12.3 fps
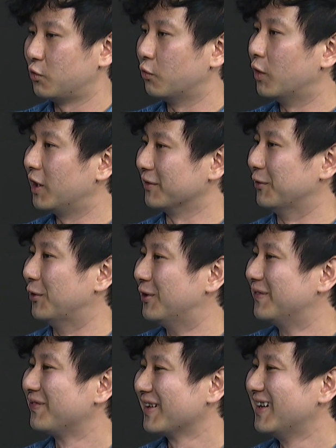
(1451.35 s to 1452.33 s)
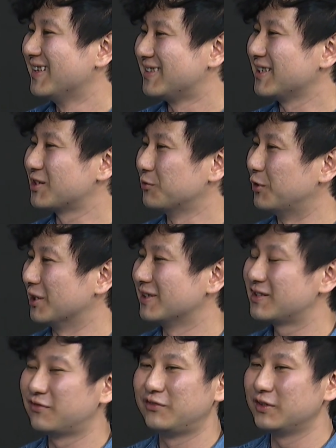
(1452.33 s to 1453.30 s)
work, just work,
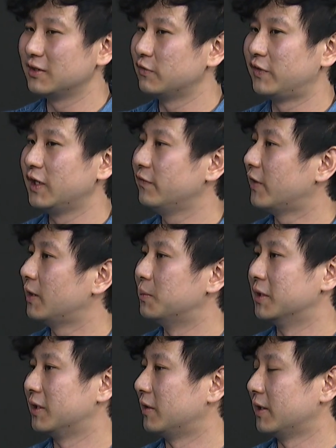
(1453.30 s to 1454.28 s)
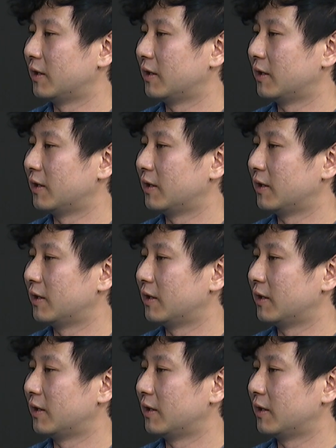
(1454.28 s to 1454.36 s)
just feeling very burnout.